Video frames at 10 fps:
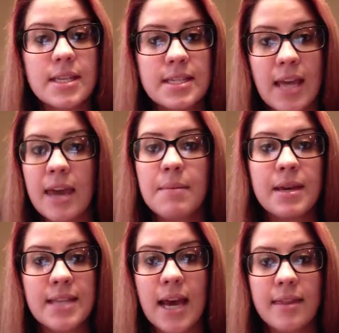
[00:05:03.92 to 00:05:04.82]
same
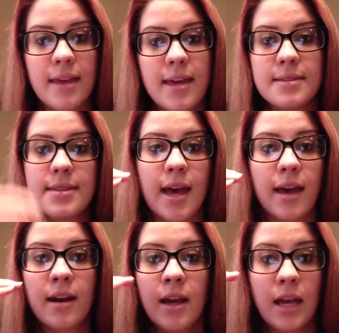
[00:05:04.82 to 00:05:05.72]
exact things
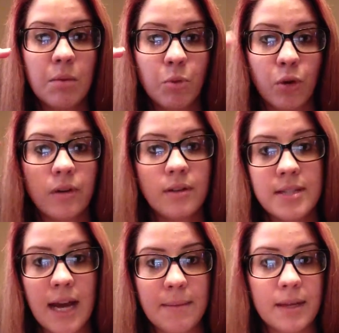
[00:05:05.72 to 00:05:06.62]
that Emerald,
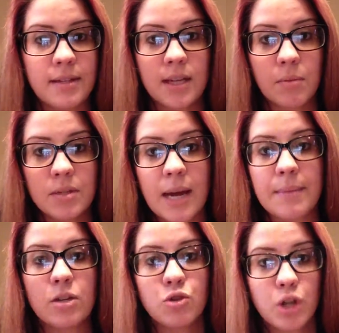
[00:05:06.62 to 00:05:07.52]
Diamond, Double
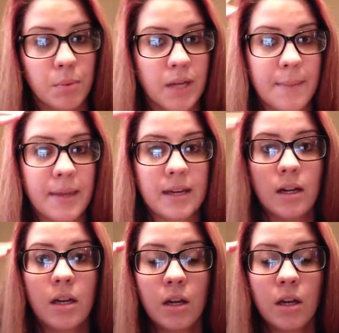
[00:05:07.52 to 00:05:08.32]
Diamond, Triple Diamond,